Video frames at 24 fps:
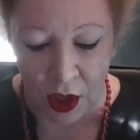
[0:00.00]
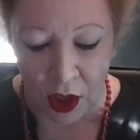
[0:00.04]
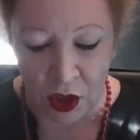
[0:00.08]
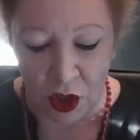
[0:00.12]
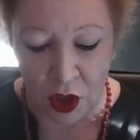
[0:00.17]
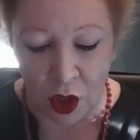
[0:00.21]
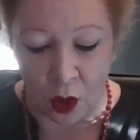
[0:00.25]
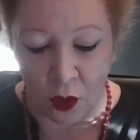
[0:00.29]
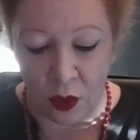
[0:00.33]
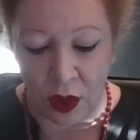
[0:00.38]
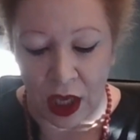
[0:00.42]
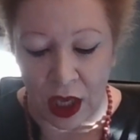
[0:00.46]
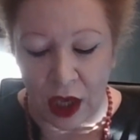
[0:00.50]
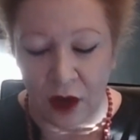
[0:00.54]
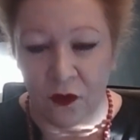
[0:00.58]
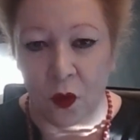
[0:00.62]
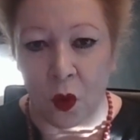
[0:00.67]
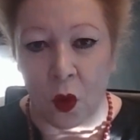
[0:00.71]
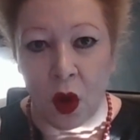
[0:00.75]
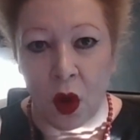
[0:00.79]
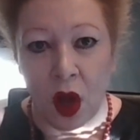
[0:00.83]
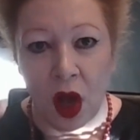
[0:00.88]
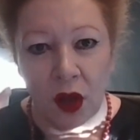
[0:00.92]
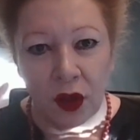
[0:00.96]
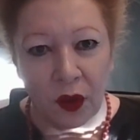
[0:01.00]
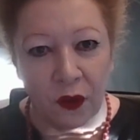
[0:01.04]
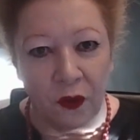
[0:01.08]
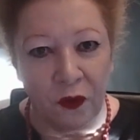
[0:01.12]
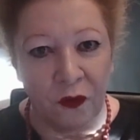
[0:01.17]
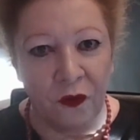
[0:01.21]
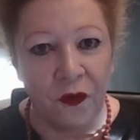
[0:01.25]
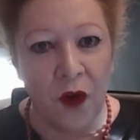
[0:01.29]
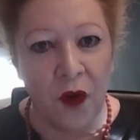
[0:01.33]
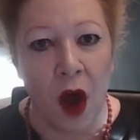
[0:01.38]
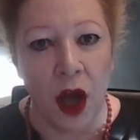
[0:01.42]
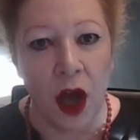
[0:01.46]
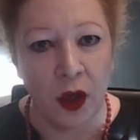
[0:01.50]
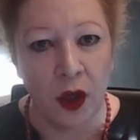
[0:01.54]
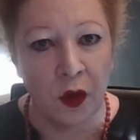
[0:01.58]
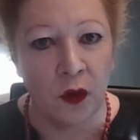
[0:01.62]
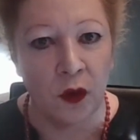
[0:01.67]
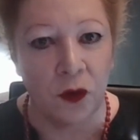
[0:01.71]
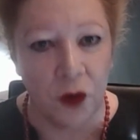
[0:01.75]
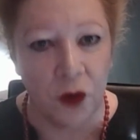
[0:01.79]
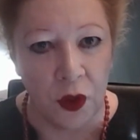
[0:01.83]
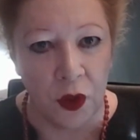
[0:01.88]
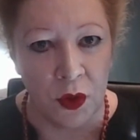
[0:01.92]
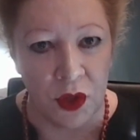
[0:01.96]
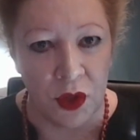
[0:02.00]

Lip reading: So therefore, the final few